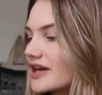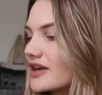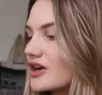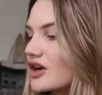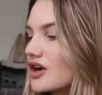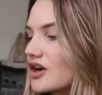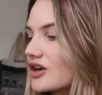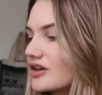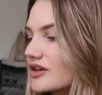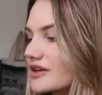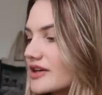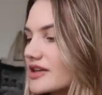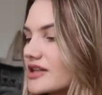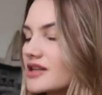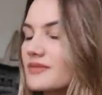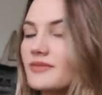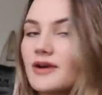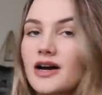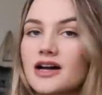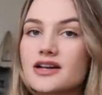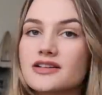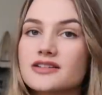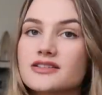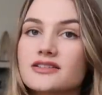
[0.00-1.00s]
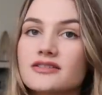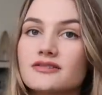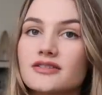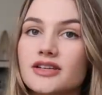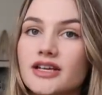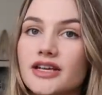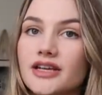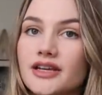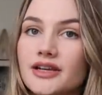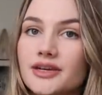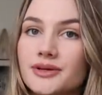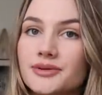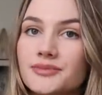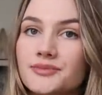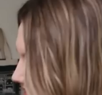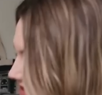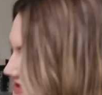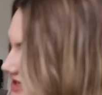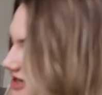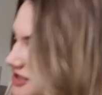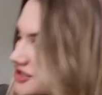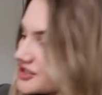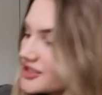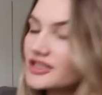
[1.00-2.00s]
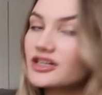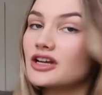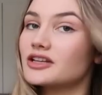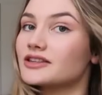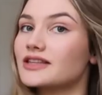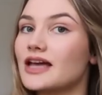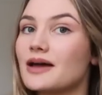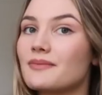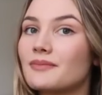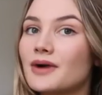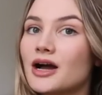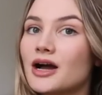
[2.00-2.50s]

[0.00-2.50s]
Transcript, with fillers: I got in the past year. It's actually not that